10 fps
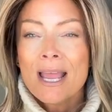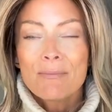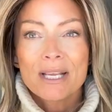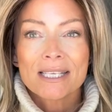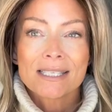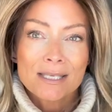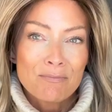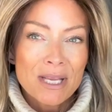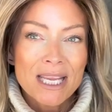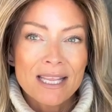because to
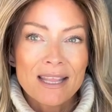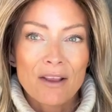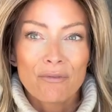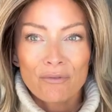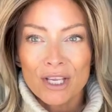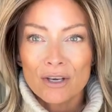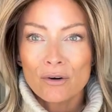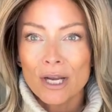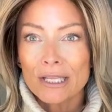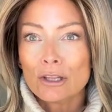me, they feel
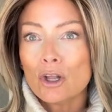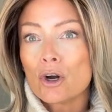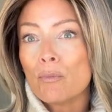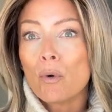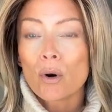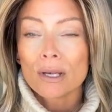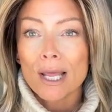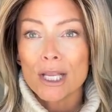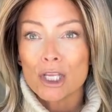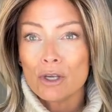and look more
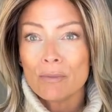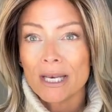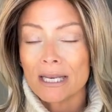like human